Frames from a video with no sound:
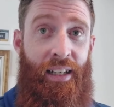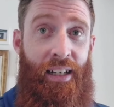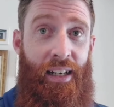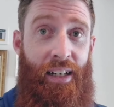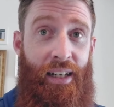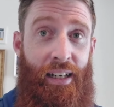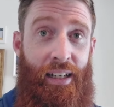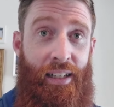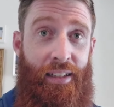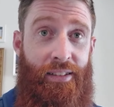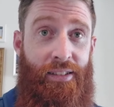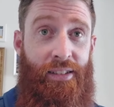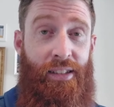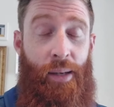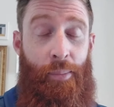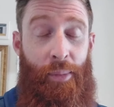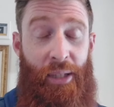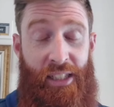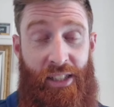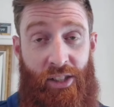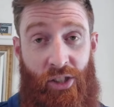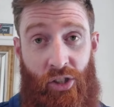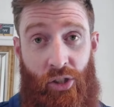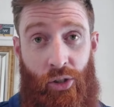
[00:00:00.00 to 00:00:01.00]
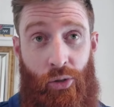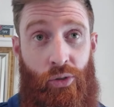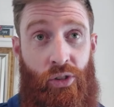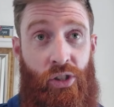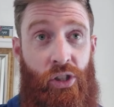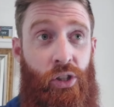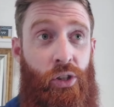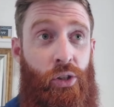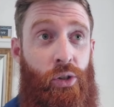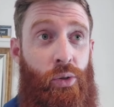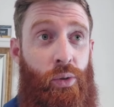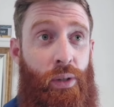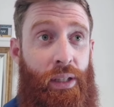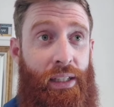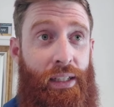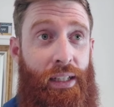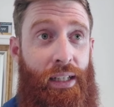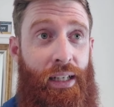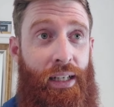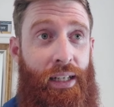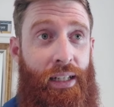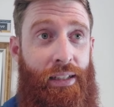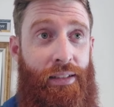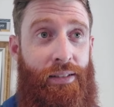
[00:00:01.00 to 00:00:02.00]
That makes it 2-2. And
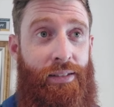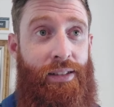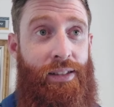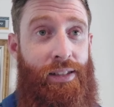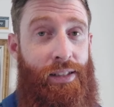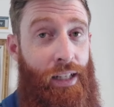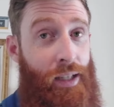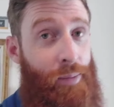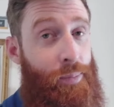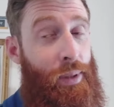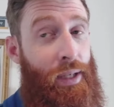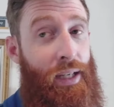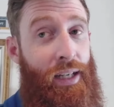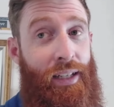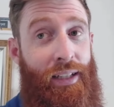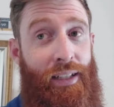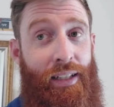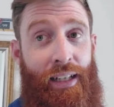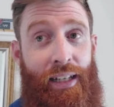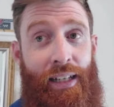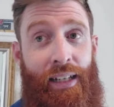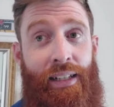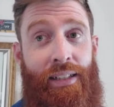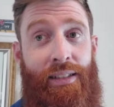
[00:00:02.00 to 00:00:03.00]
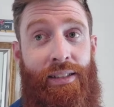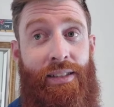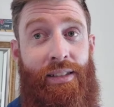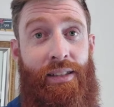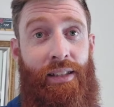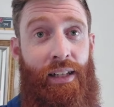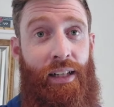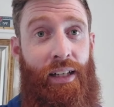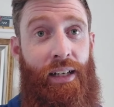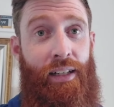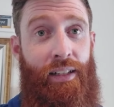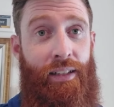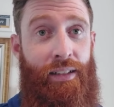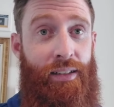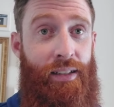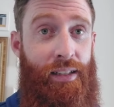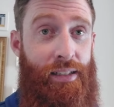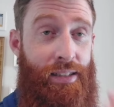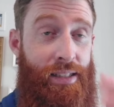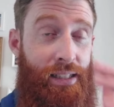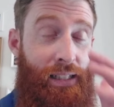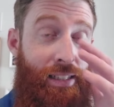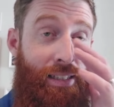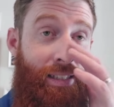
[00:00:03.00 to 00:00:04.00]
then Stepan gets
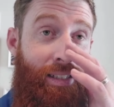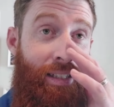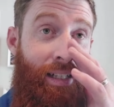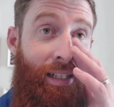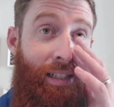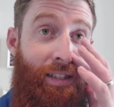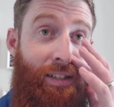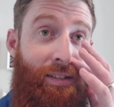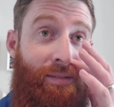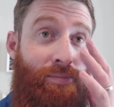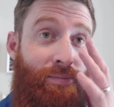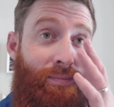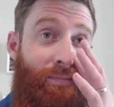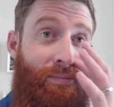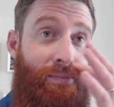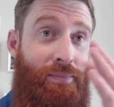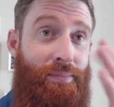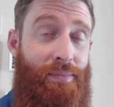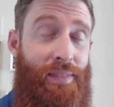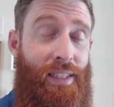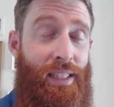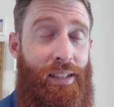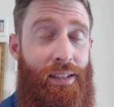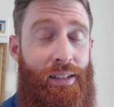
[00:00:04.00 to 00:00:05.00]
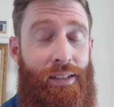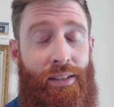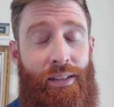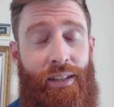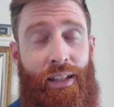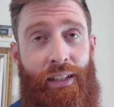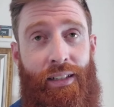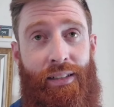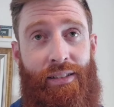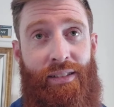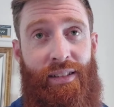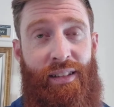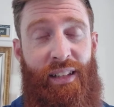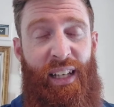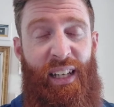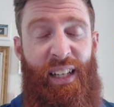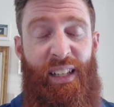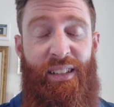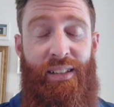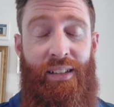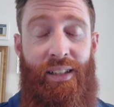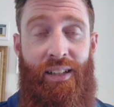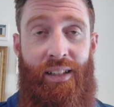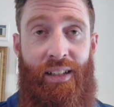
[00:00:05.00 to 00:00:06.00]
the inside. I guess
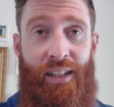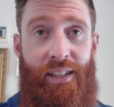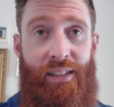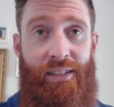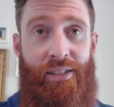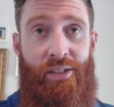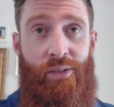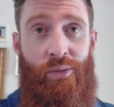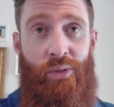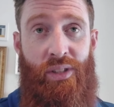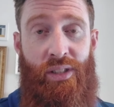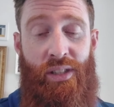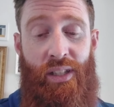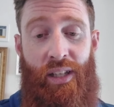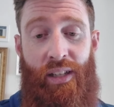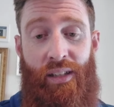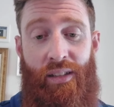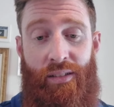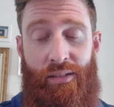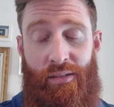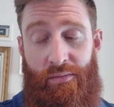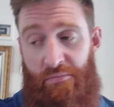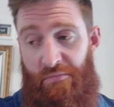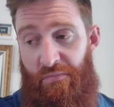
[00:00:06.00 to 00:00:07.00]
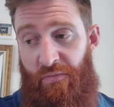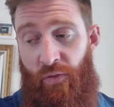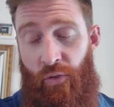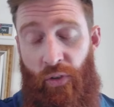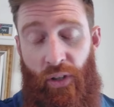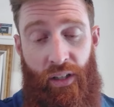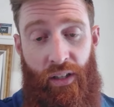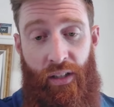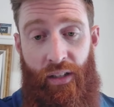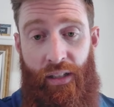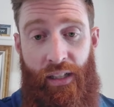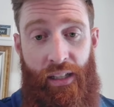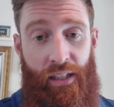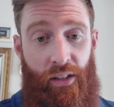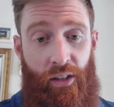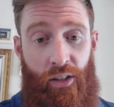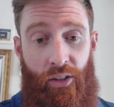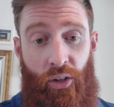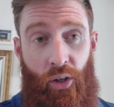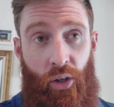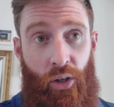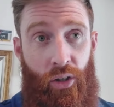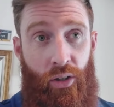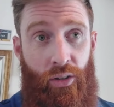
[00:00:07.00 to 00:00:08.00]
lane, I guess you would say, in front of the net
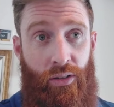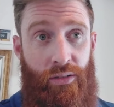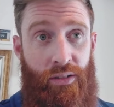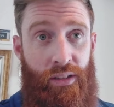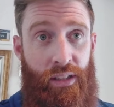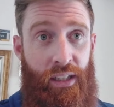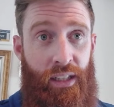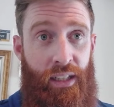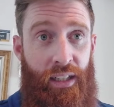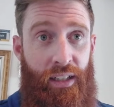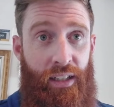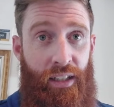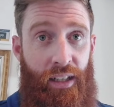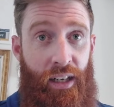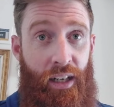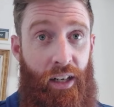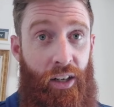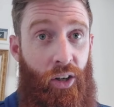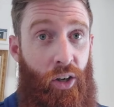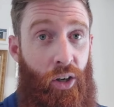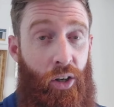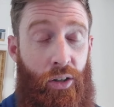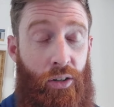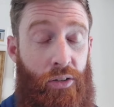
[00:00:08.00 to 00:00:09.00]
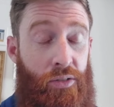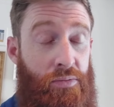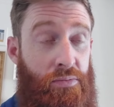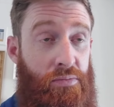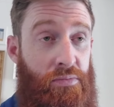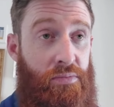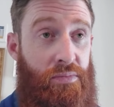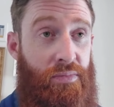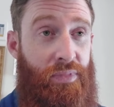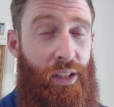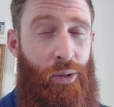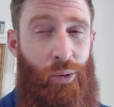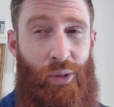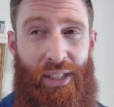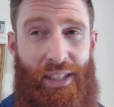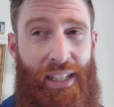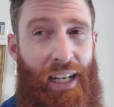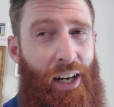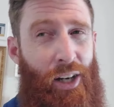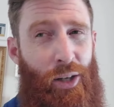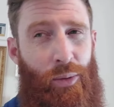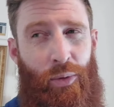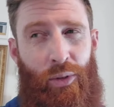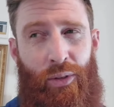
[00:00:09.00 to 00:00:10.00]
on Hall. Hall, it was
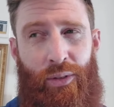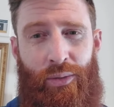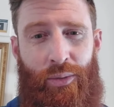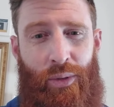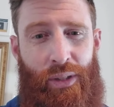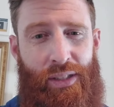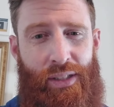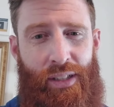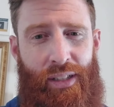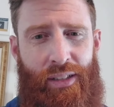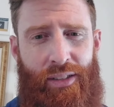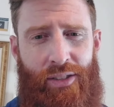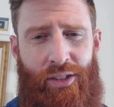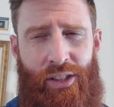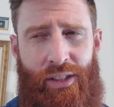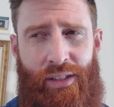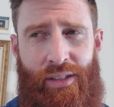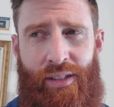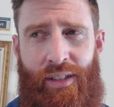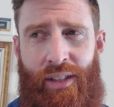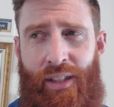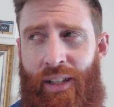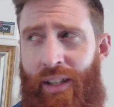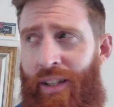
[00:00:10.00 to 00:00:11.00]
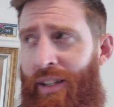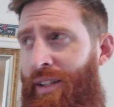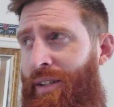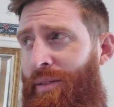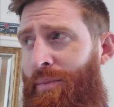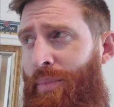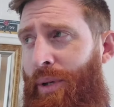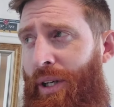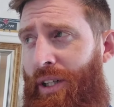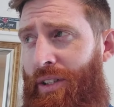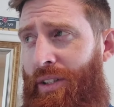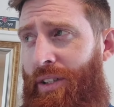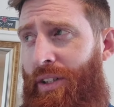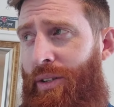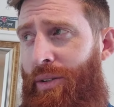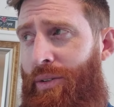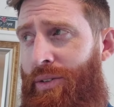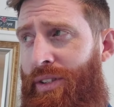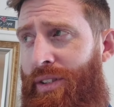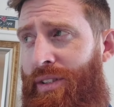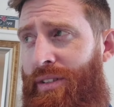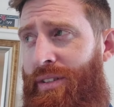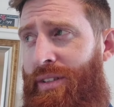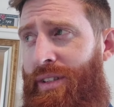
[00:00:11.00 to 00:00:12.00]
terrible, wasn't it? Just puck
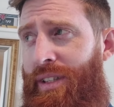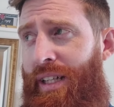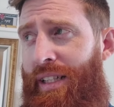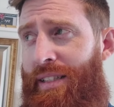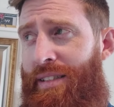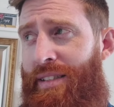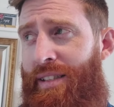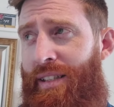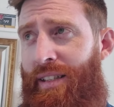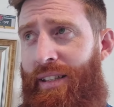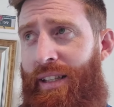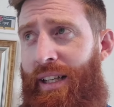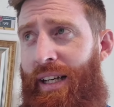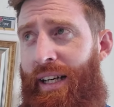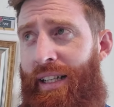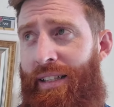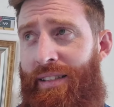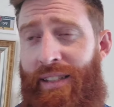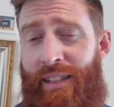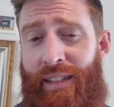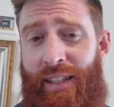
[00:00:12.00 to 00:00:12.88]
goes, hits the glass.